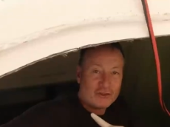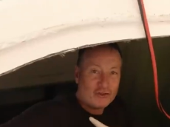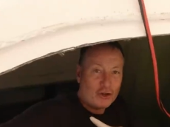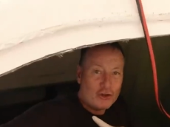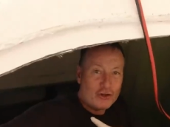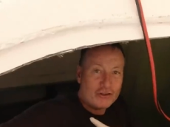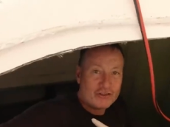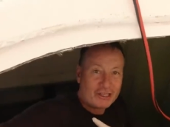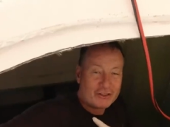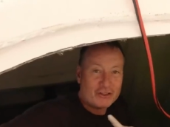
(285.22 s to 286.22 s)

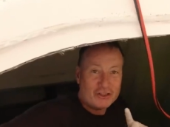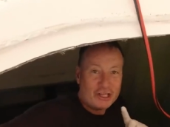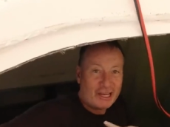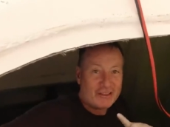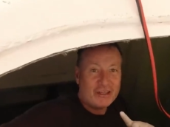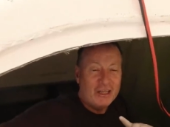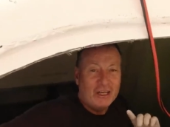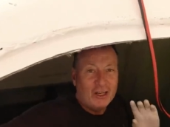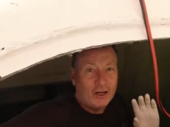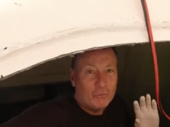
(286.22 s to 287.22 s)
stern section yet.
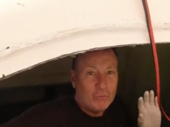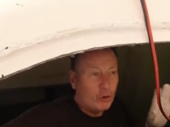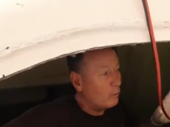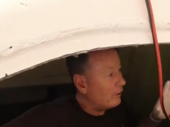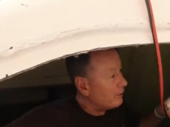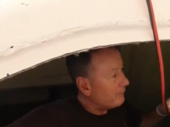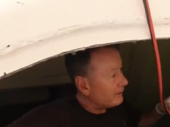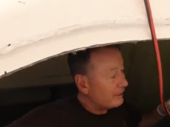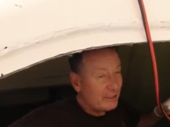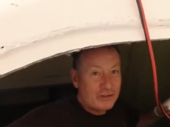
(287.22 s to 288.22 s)
I'm more worried
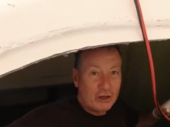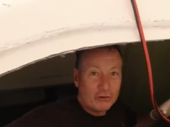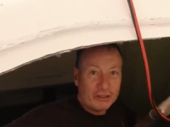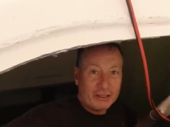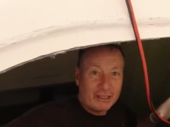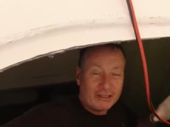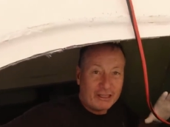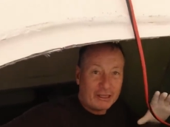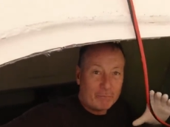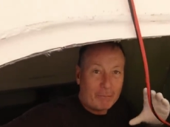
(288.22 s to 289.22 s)
about getting this whole thing
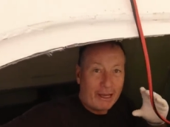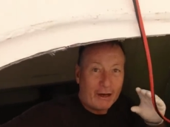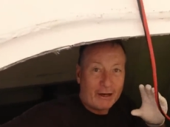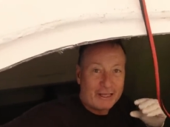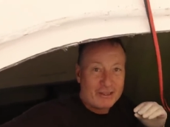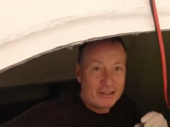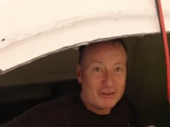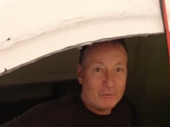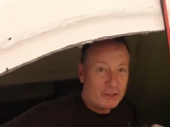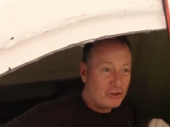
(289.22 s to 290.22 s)
together. Now the bow has
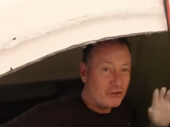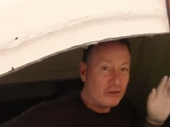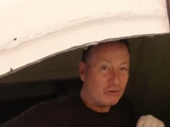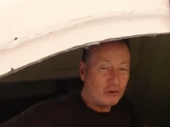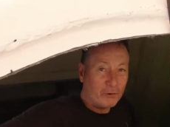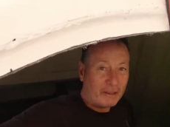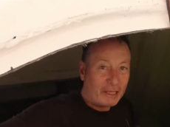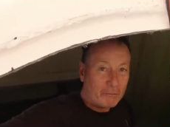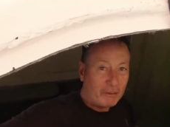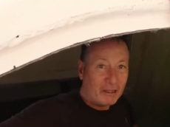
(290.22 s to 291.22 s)
had some issues and I'll talk
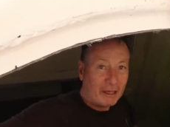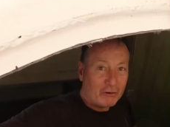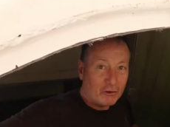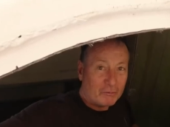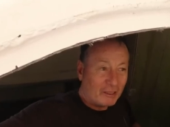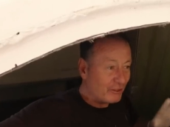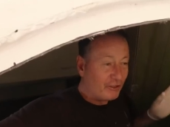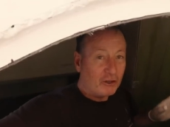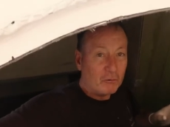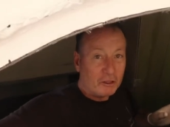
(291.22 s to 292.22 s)
about that bit later on, but
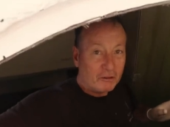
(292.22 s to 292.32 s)
let's get on